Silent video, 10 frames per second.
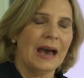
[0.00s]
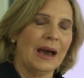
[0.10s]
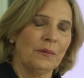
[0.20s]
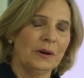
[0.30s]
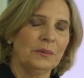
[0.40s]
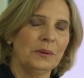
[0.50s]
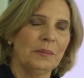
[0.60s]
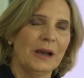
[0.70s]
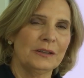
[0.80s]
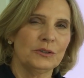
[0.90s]
I want to
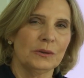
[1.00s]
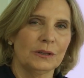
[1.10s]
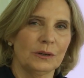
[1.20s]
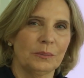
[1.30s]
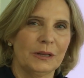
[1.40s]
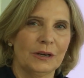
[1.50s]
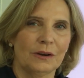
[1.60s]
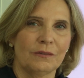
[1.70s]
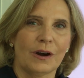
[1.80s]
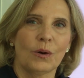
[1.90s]
remind you a little bit
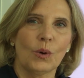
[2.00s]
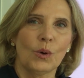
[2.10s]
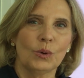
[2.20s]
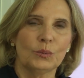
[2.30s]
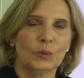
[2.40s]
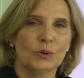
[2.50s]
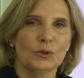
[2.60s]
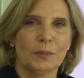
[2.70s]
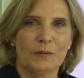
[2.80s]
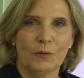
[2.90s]
of our old rules
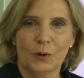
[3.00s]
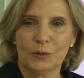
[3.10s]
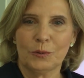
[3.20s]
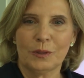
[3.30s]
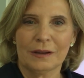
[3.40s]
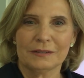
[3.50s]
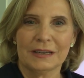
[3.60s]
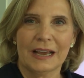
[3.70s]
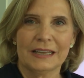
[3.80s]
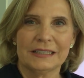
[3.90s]
before
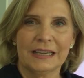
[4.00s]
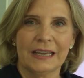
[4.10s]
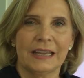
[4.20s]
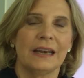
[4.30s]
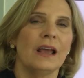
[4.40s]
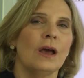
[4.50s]
2019,